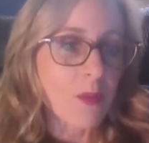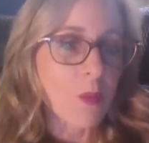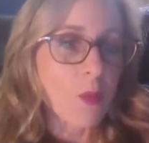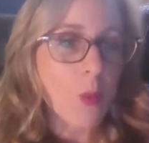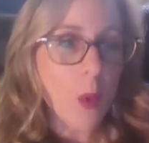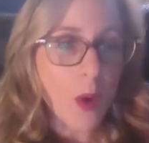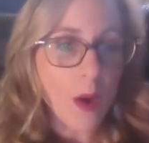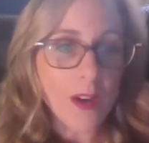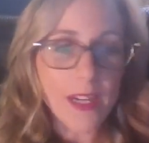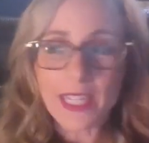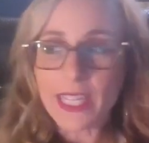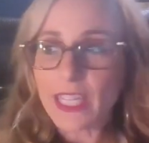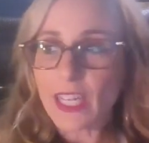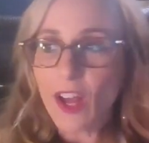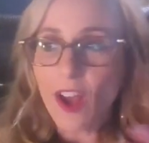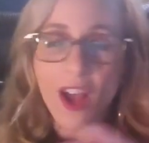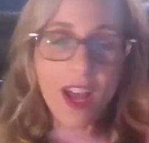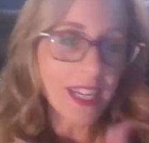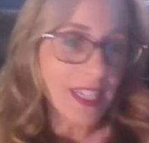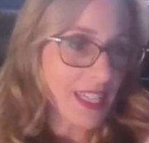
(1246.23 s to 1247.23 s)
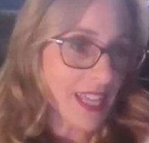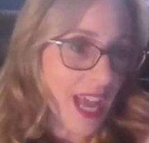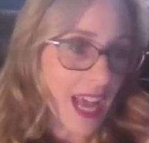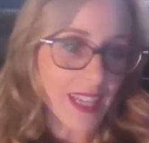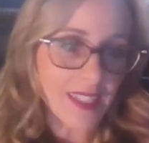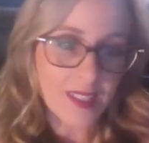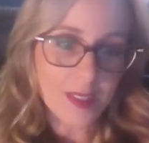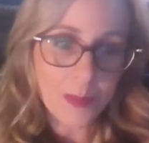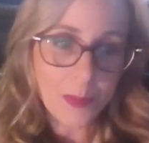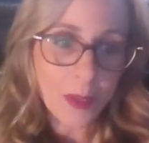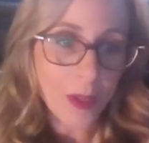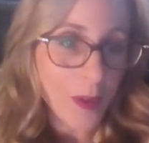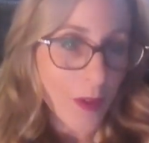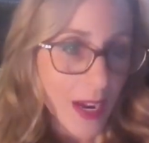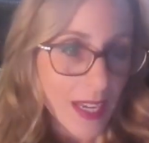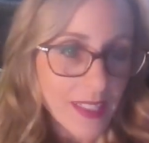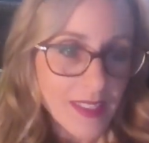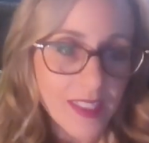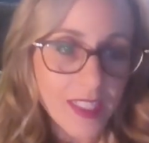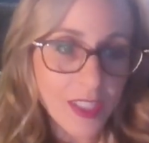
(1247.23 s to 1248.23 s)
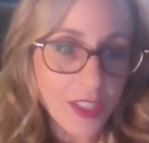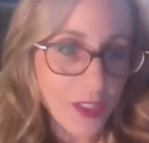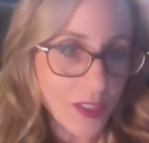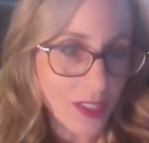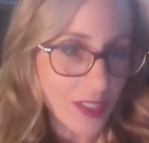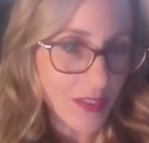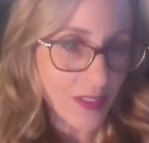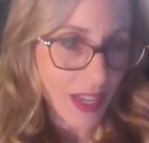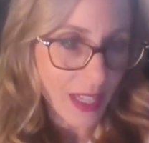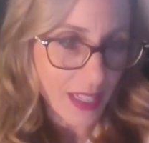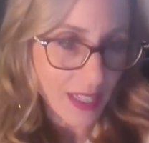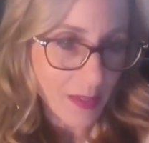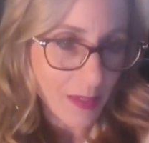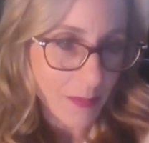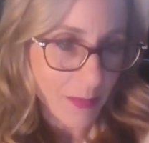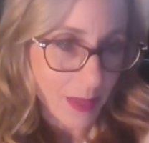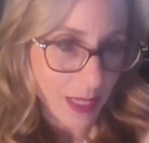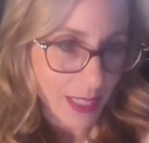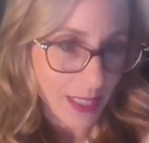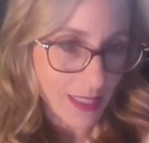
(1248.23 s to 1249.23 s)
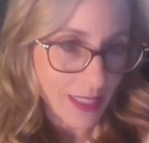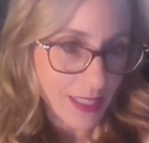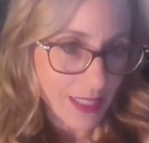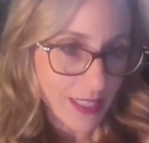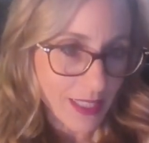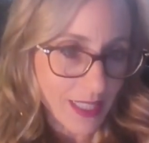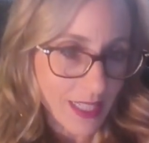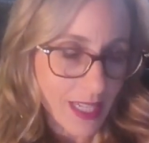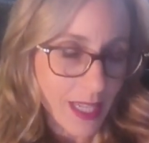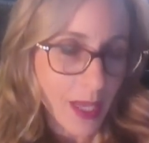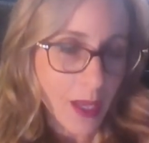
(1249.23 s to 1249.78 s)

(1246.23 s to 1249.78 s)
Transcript: working on, yes, progressing your development,